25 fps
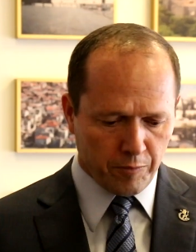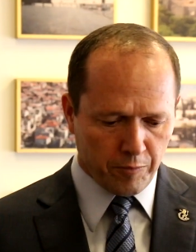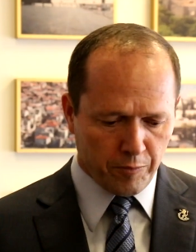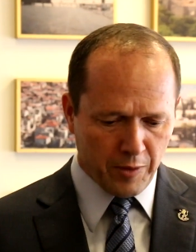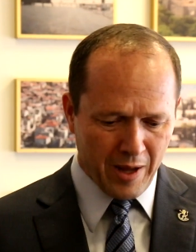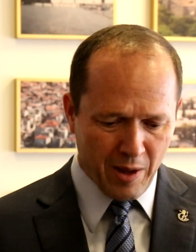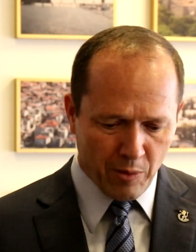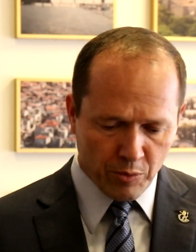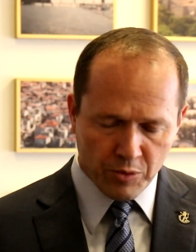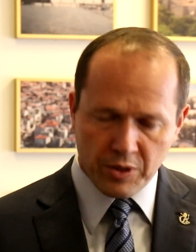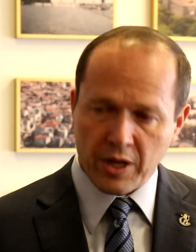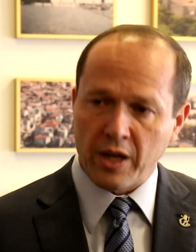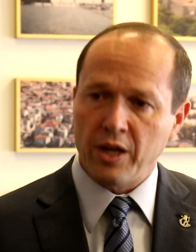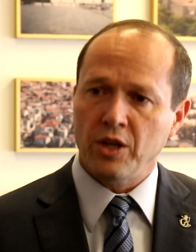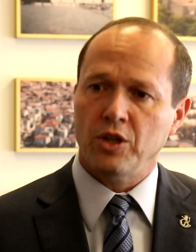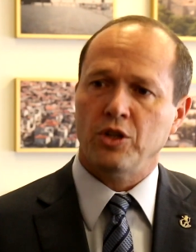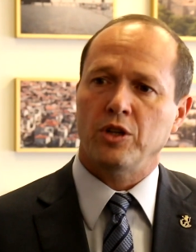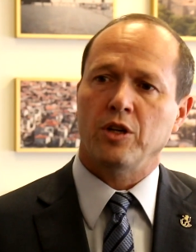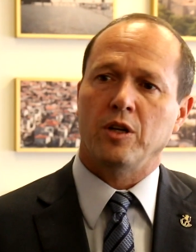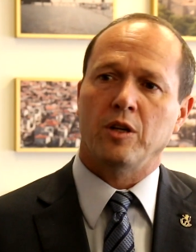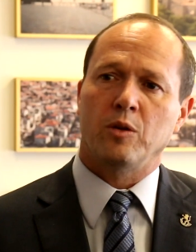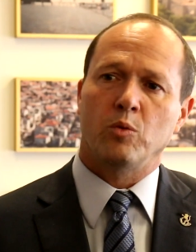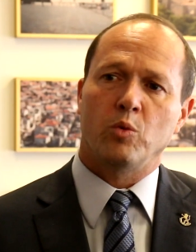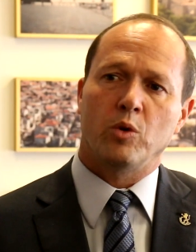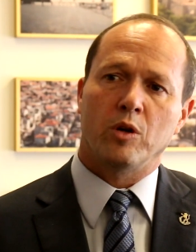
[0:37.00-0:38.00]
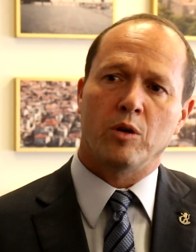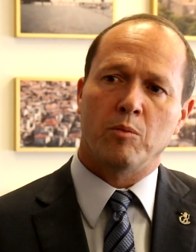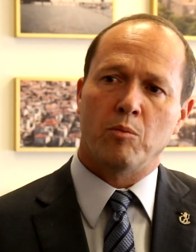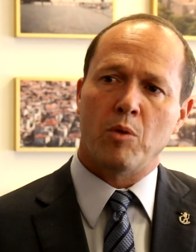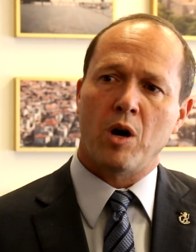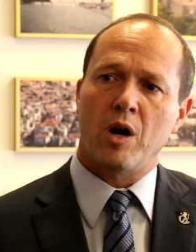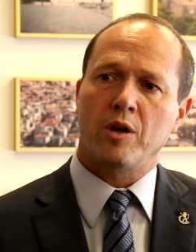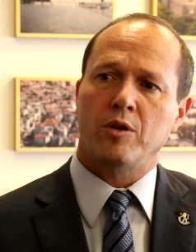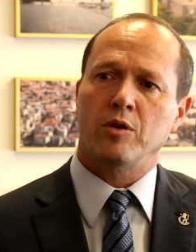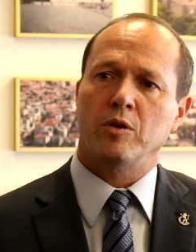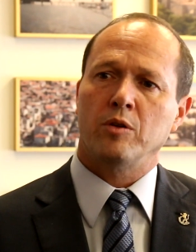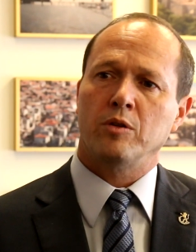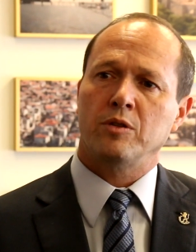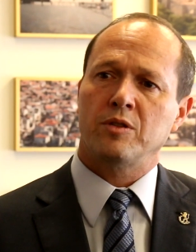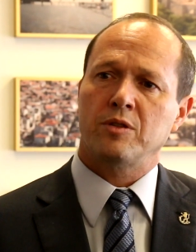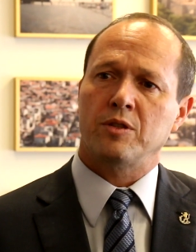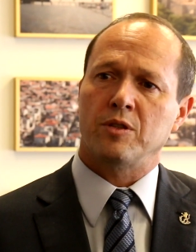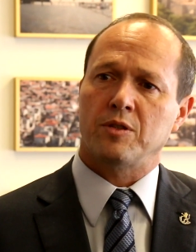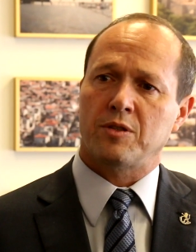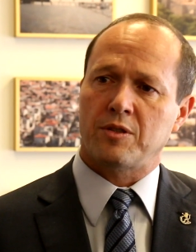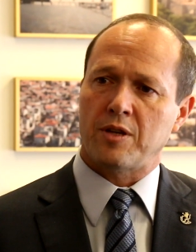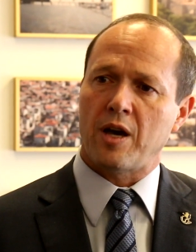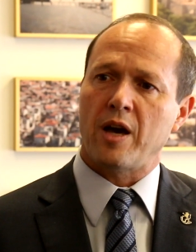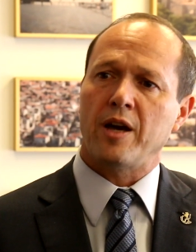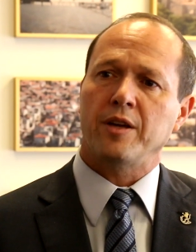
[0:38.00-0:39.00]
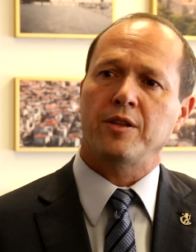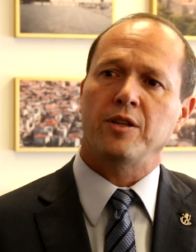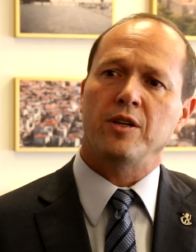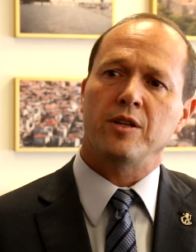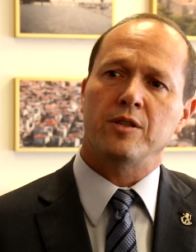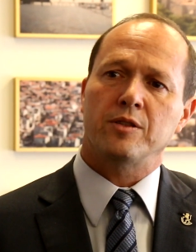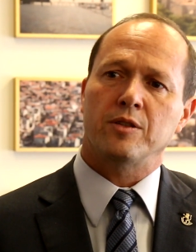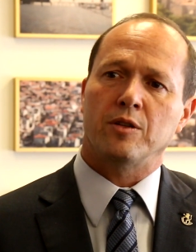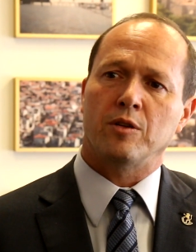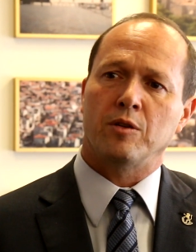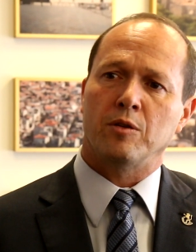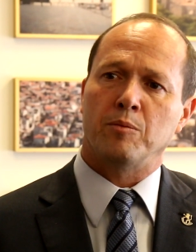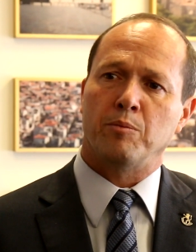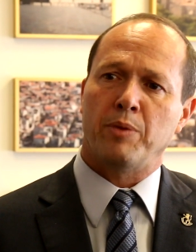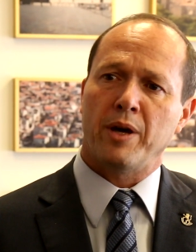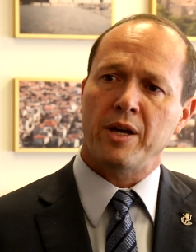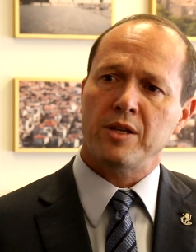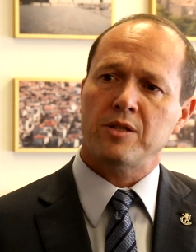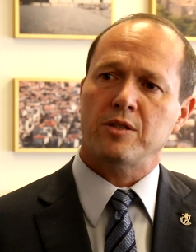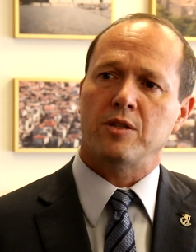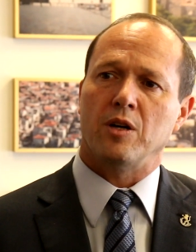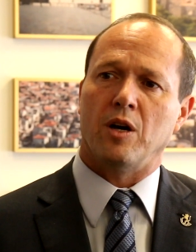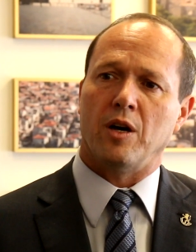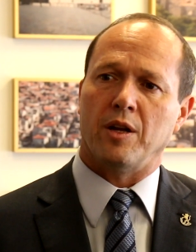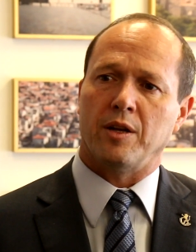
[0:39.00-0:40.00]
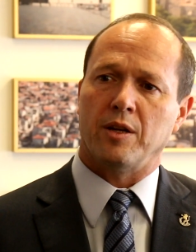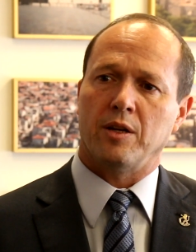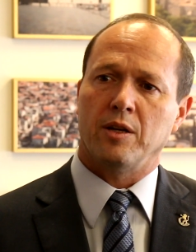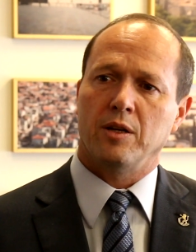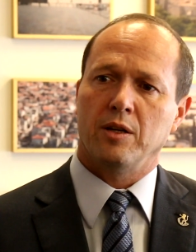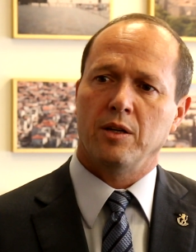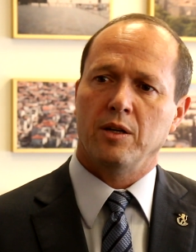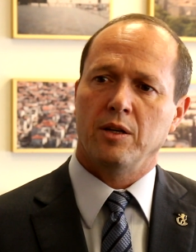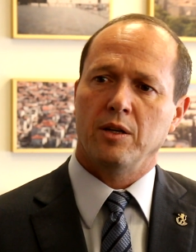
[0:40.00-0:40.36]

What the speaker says: foundation where modern societies are based on.